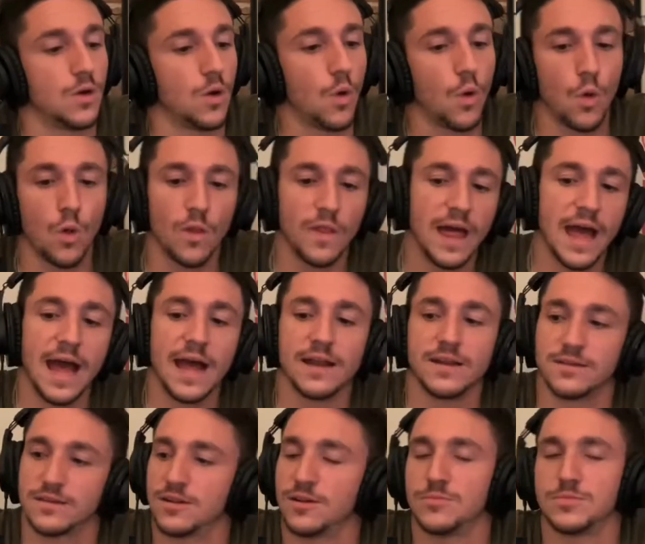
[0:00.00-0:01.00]
All that
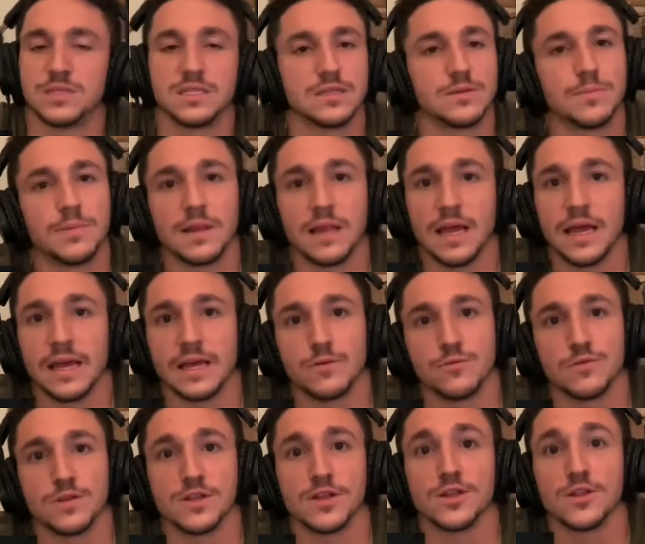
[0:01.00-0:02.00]
comes into play
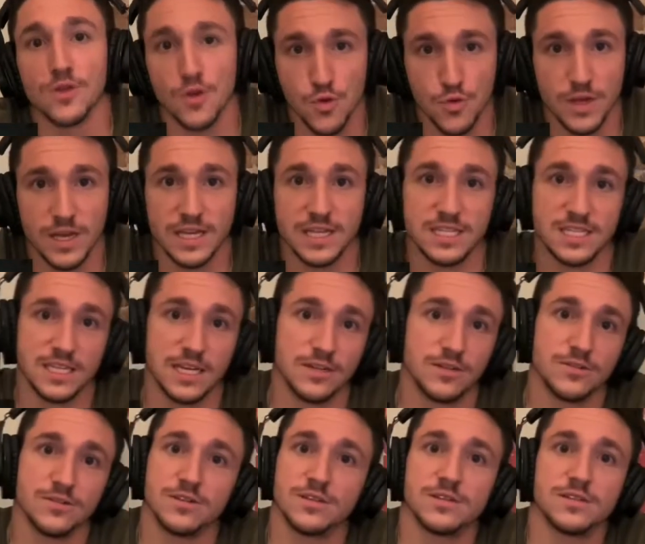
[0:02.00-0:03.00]
with a
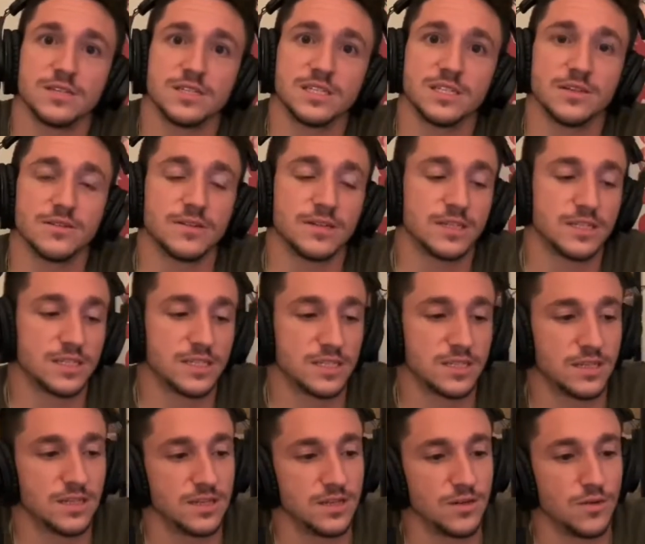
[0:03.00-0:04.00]
Loki-centered series
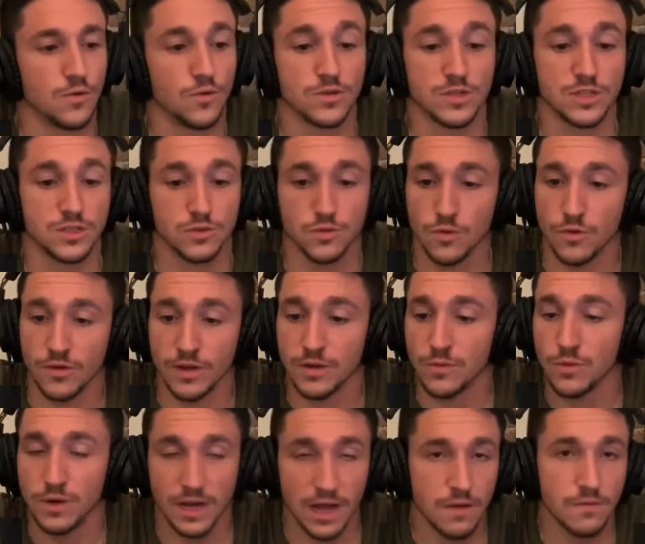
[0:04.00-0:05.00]
or story,
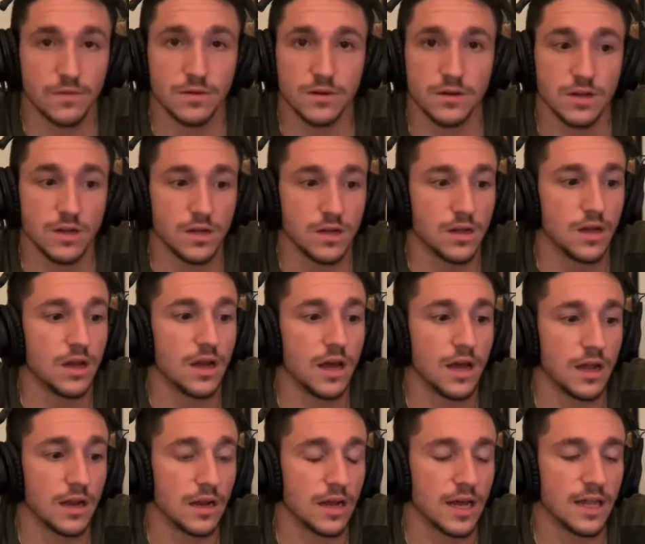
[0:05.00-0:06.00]
whatever.
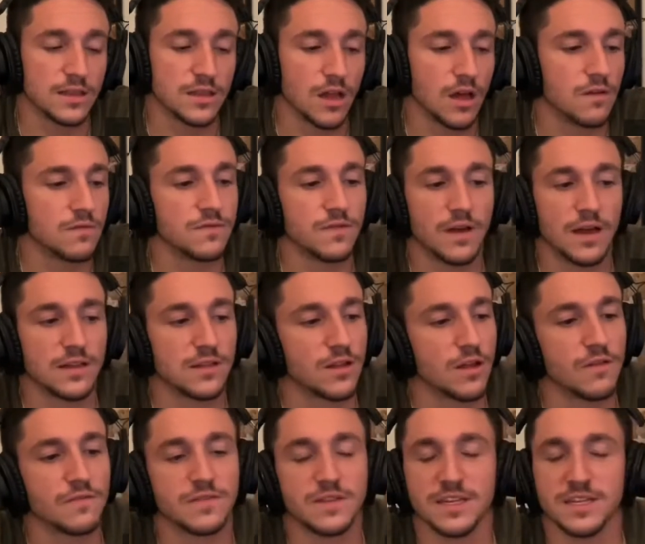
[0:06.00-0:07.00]
And I love I
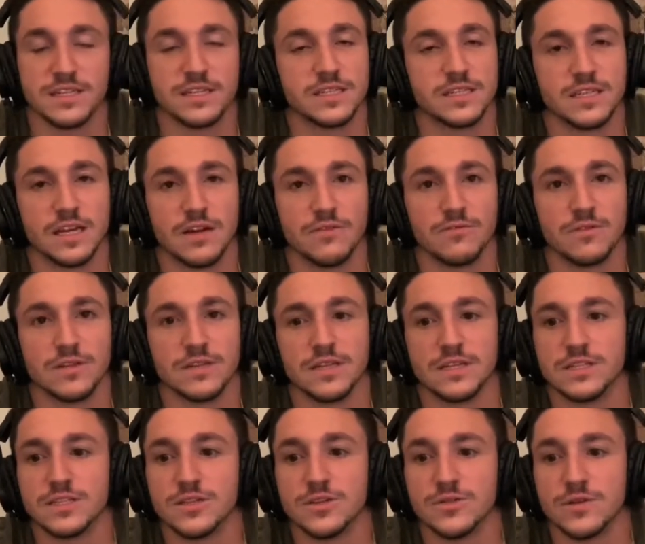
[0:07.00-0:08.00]
love this. I
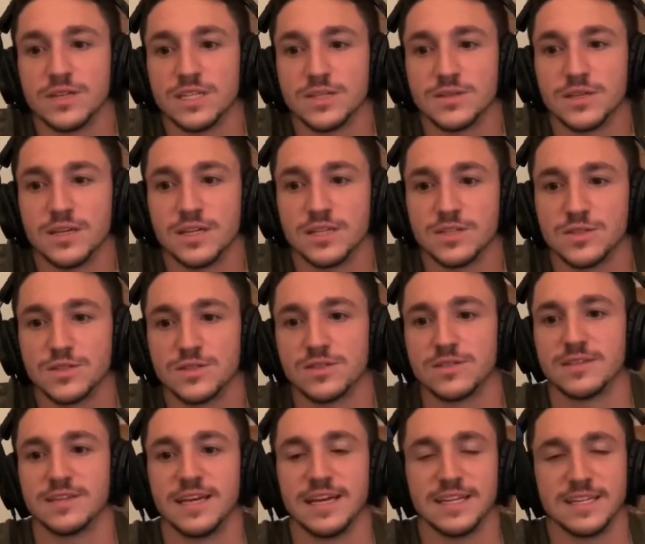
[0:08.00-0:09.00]
really do. It's it's
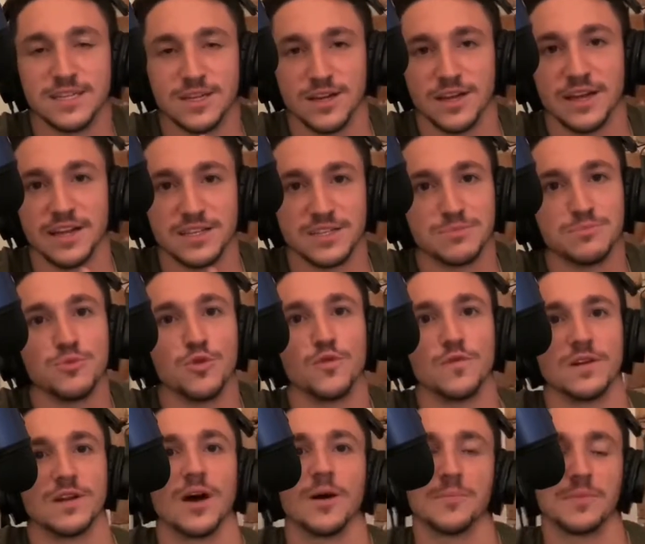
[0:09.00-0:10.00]
it's a, uh, it's
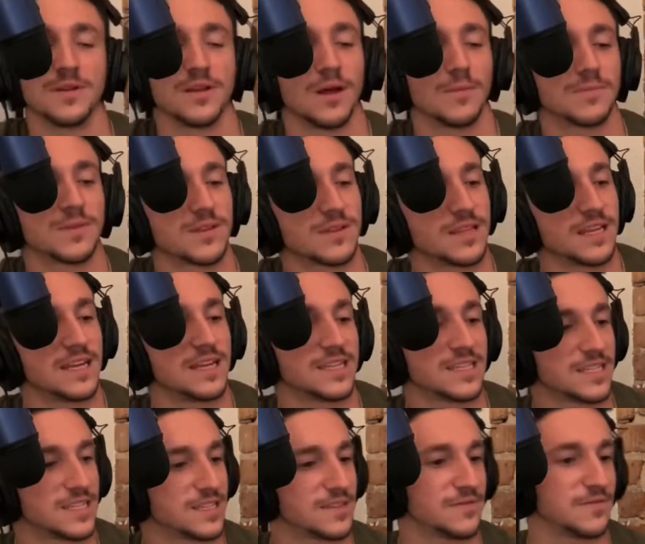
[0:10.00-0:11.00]
moving up and up the
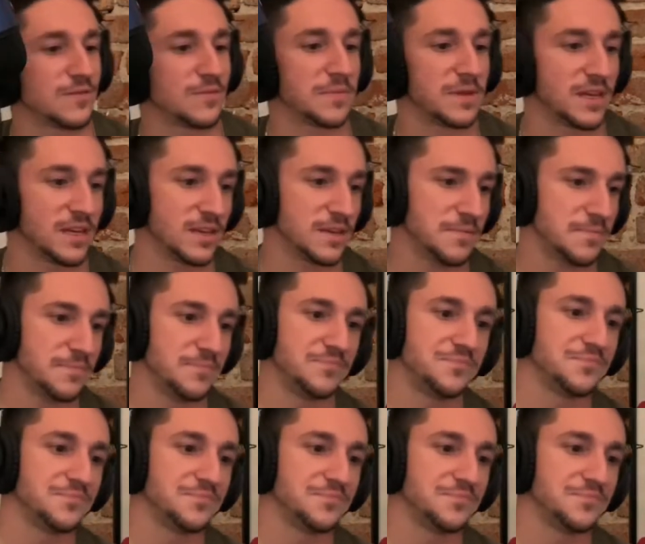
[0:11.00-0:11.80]
list for me.